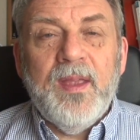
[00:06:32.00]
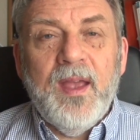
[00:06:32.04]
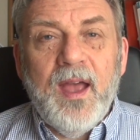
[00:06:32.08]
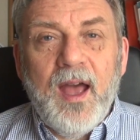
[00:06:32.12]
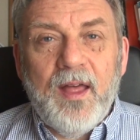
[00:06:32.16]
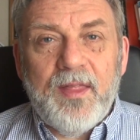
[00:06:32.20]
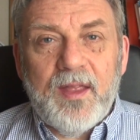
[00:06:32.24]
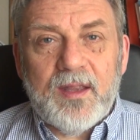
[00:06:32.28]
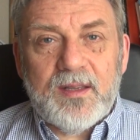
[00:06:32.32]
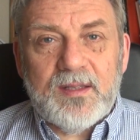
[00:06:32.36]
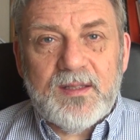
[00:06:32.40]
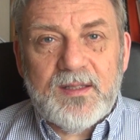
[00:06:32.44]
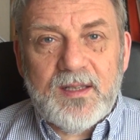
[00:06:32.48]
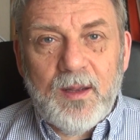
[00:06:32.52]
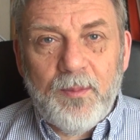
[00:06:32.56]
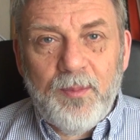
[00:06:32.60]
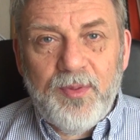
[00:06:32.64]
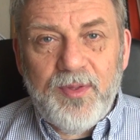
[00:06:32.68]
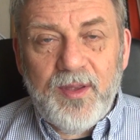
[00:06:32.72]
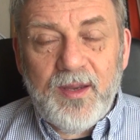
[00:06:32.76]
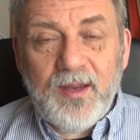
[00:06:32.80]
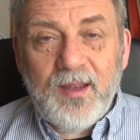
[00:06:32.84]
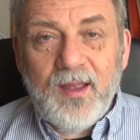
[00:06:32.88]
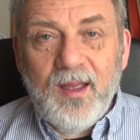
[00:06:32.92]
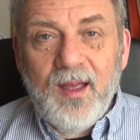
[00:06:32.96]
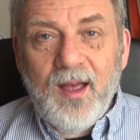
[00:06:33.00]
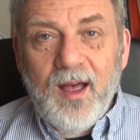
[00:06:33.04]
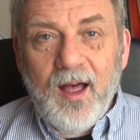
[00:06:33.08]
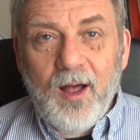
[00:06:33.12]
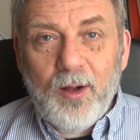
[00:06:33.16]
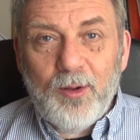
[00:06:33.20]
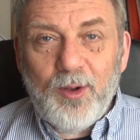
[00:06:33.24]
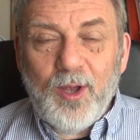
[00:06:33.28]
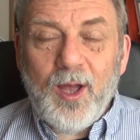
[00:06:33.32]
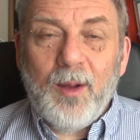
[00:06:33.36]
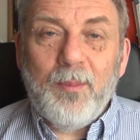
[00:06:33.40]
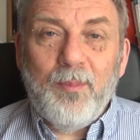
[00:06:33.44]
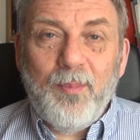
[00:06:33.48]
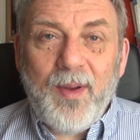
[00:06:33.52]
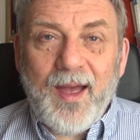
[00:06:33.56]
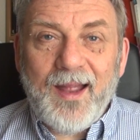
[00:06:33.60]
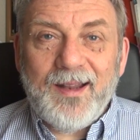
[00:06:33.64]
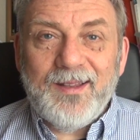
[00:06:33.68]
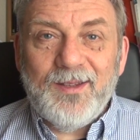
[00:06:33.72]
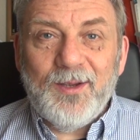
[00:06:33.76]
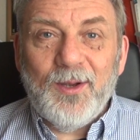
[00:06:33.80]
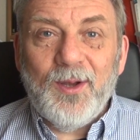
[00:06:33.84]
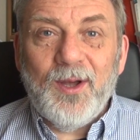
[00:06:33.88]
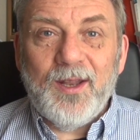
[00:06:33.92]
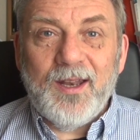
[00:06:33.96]
And that's something I'll come back
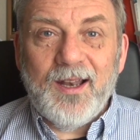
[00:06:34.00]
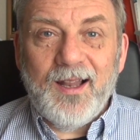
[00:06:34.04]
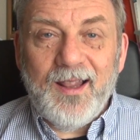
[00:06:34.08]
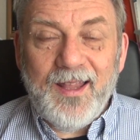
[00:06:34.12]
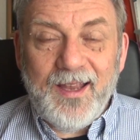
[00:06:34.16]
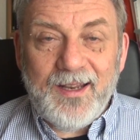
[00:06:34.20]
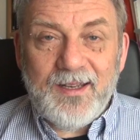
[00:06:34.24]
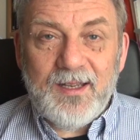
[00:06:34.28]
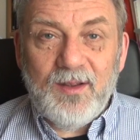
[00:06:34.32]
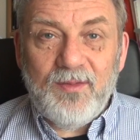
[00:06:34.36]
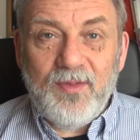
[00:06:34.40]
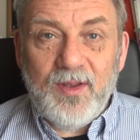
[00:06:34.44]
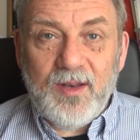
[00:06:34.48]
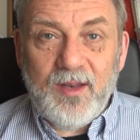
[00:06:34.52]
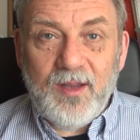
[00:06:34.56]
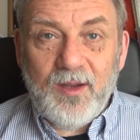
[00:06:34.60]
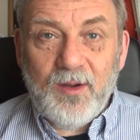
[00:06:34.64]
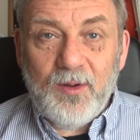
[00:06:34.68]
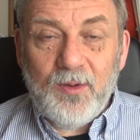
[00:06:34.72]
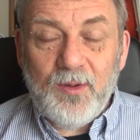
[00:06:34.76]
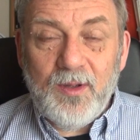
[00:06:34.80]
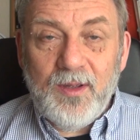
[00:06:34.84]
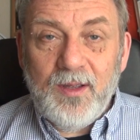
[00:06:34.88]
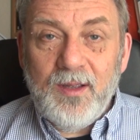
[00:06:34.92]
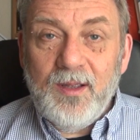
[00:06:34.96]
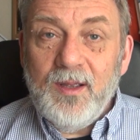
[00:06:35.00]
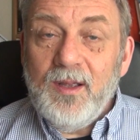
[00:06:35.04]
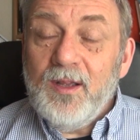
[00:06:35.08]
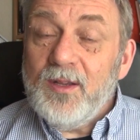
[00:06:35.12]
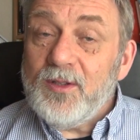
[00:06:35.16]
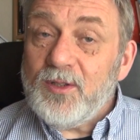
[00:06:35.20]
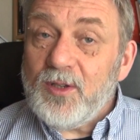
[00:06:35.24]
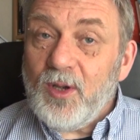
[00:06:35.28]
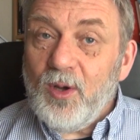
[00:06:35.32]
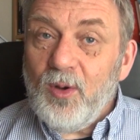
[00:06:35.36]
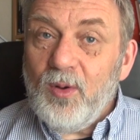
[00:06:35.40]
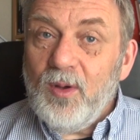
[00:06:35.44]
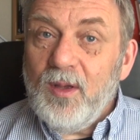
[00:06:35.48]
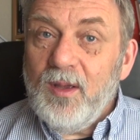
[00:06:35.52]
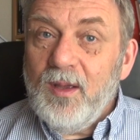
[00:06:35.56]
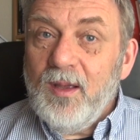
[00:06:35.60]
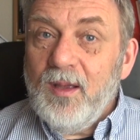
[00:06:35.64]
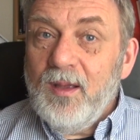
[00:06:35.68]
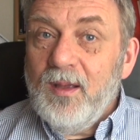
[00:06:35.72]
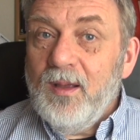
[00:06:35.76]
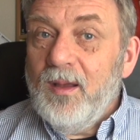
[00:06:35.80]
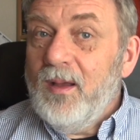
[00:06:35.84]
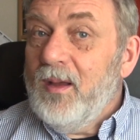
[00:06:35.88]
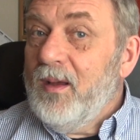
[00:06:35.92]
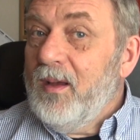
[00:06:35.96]
to in a later video. So,
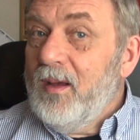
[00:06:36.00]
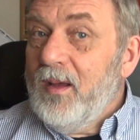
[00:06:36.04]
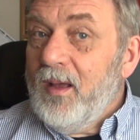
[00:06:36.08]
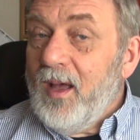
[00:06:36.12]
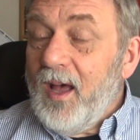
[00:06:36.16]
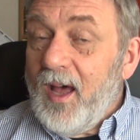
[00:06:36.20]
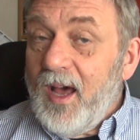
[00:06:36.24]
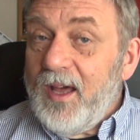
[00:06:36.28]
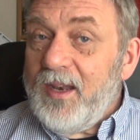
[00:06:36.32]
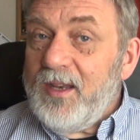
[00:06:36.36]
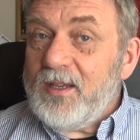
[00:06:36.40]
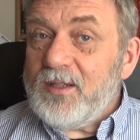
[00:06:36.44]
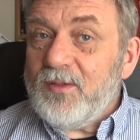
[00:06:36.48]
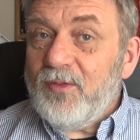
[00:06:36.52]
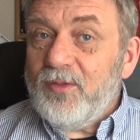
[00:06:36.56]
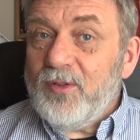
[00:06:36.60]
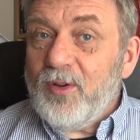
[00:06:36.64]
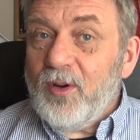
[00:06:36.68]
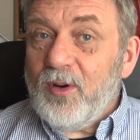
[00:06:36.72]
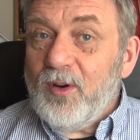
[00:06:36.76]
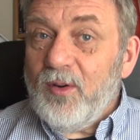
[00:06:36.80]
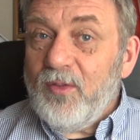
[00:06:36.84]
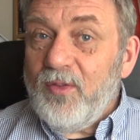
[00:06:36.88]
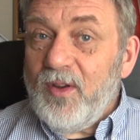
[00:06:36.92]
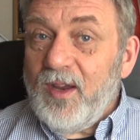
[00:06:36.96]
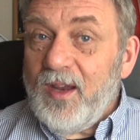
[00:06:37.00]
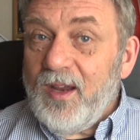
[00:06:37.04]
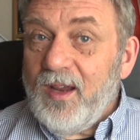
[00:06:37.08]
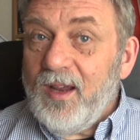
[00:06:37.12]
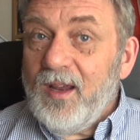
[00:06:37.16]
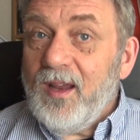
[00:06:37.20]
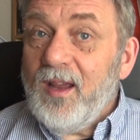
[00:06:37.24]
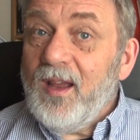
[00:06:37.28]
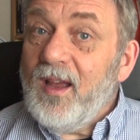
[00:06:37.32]
ideas of photography,